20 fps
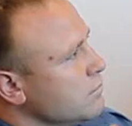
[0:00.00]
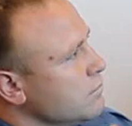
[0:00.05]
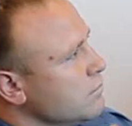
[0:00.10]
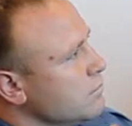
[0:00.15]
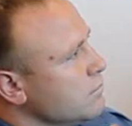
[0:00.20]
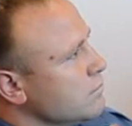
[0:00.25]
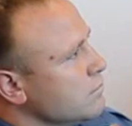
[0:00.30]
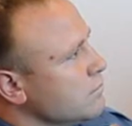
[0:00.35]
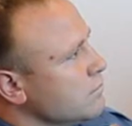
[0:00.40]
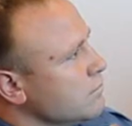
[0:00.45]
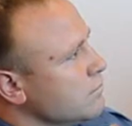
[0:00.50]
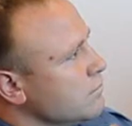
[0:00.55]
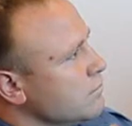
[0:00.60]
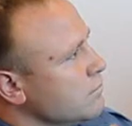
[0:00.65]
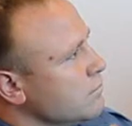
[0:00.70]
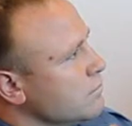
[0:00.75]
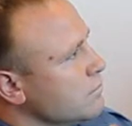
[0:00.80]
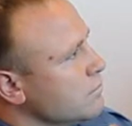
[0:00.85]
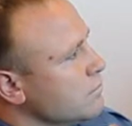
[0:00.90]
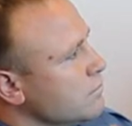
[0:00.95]

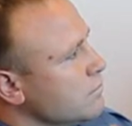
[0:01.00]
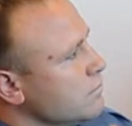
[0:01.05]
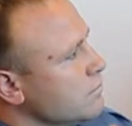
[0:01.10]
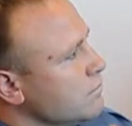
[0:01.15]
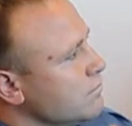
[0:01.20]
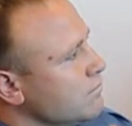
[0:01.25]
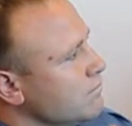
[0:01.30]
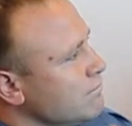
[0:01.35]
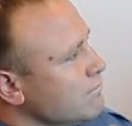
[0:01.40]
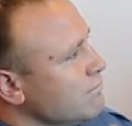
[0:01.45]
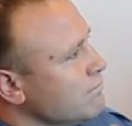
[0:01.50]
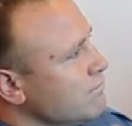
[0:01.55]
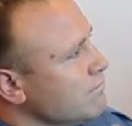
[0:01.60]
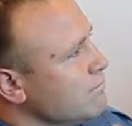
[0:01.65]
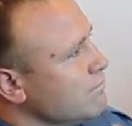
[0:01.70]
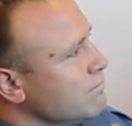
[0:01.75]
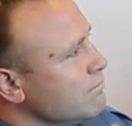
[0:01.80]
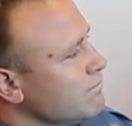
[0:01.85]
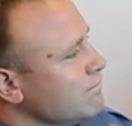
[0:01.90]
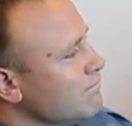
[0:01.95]

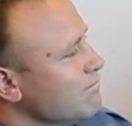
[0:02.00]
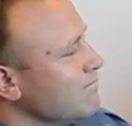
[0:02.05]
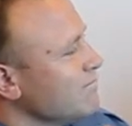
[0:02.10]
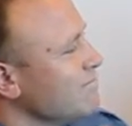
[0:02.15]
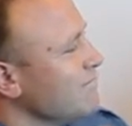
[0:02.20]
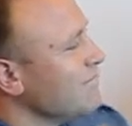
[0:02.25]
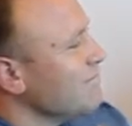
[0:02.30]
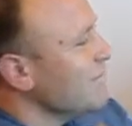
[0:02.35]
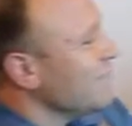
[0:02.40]
This person isn't speaking.